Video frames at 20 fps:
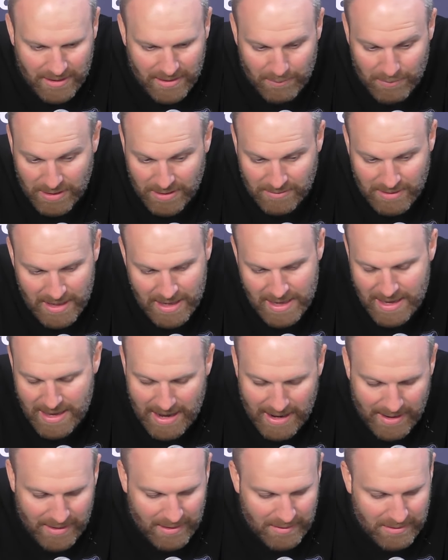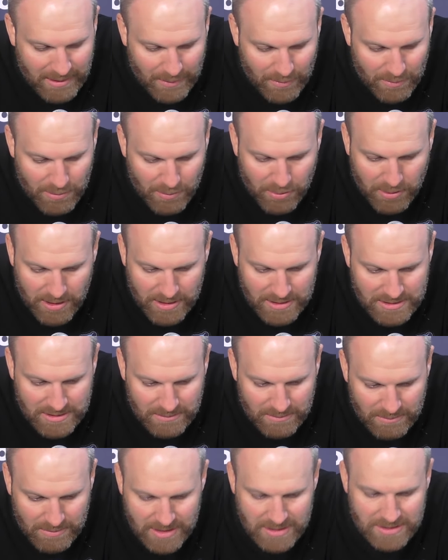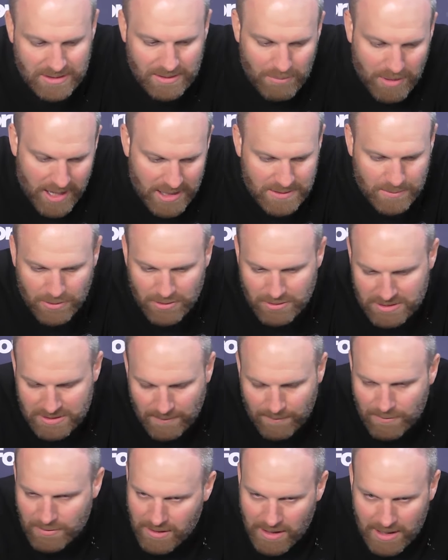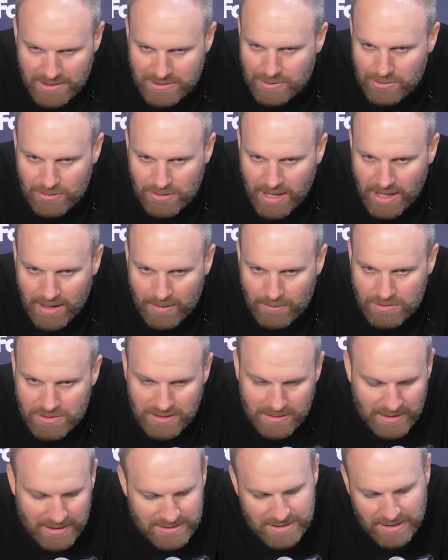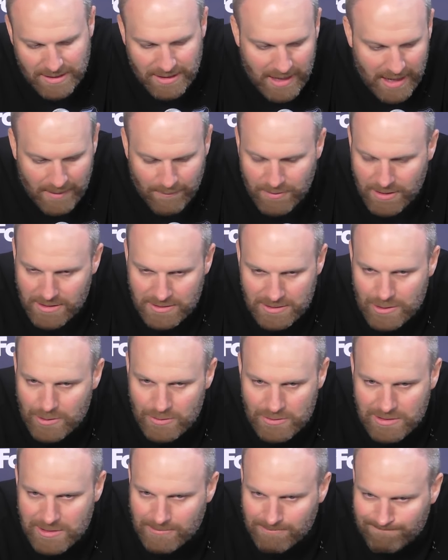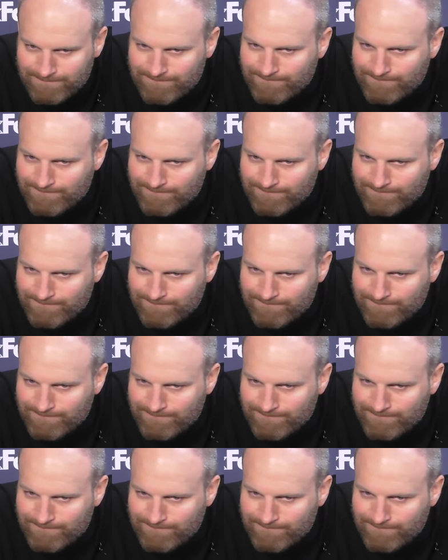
I mean, I think we've been playing some decent basketball except for the last two games and that second half against Houston.